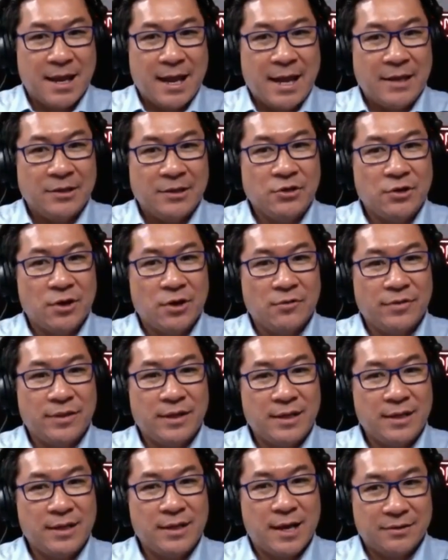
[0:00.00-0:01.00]
And
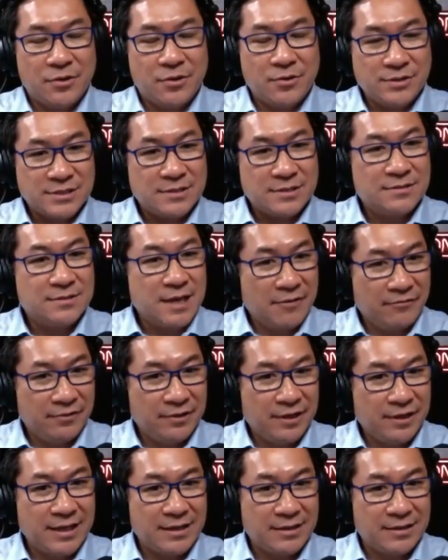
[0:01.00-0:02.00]
there's a
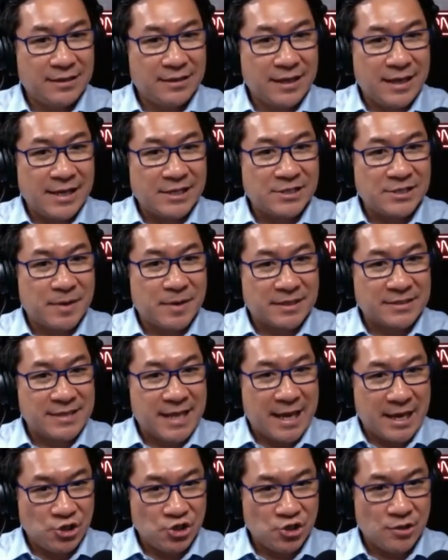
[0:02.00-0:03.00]
definitely
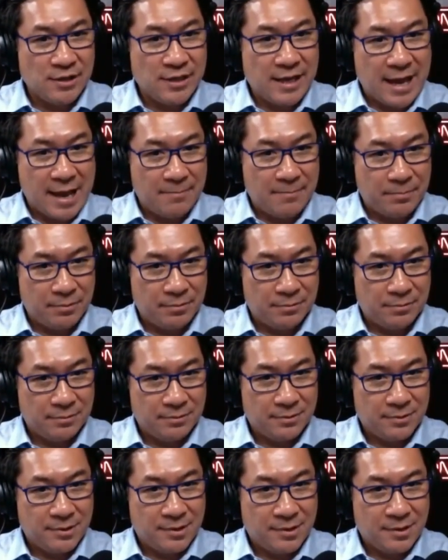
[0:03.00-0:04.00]
expectation gap
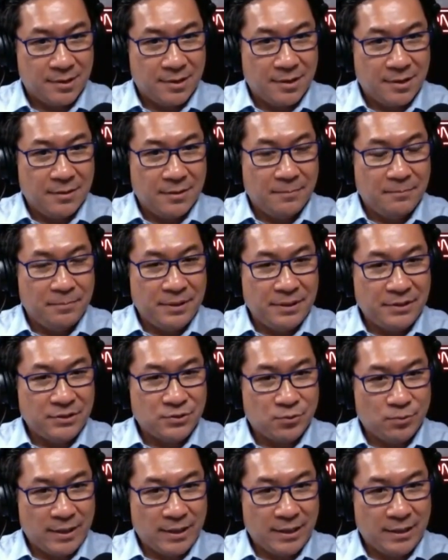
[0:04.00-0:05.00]

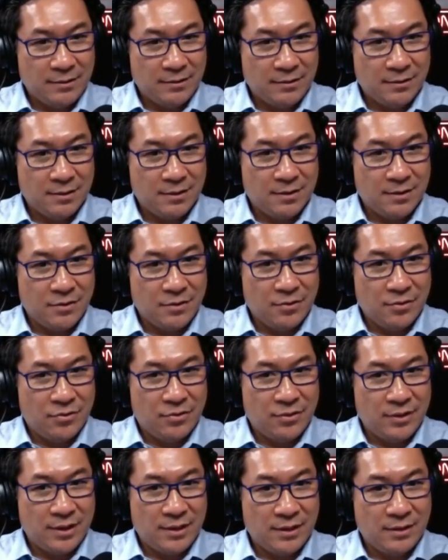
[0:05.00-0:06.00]
between
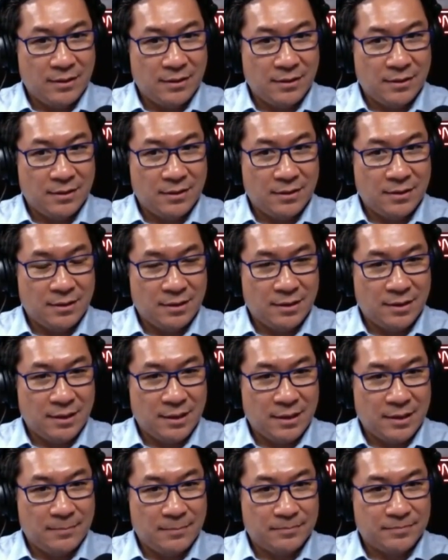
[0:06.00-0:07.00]
the
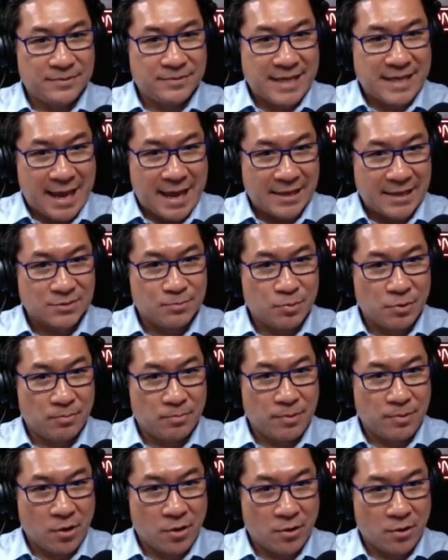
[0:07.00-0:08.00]
tax
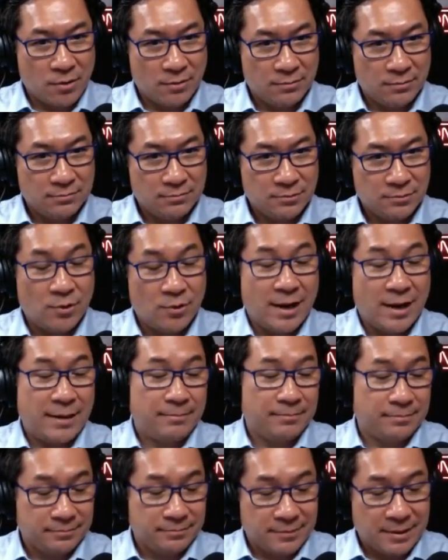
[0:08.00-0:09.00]
preparer, or
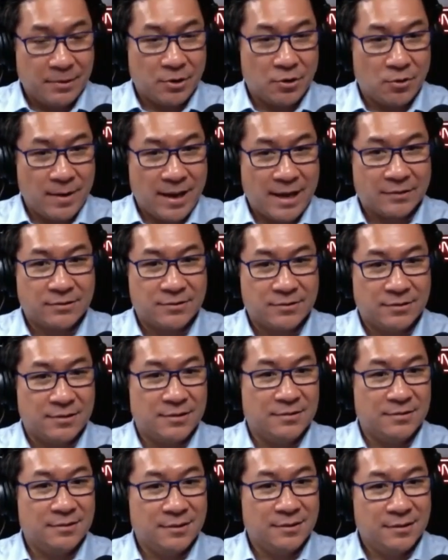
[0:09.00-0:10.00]
let me go back
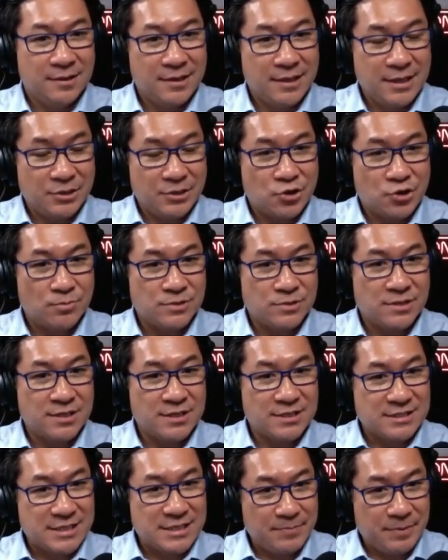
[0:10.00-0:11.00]
to in terms of the
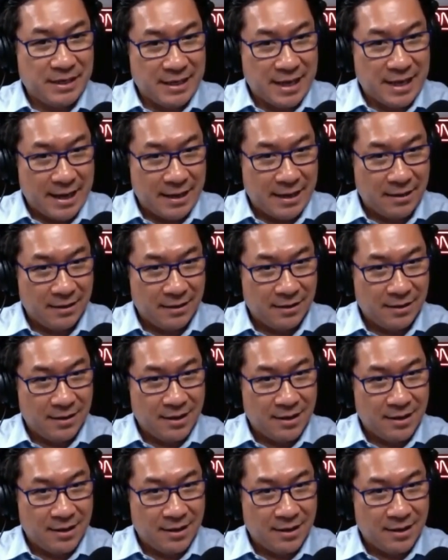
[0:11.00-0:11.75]
CPA,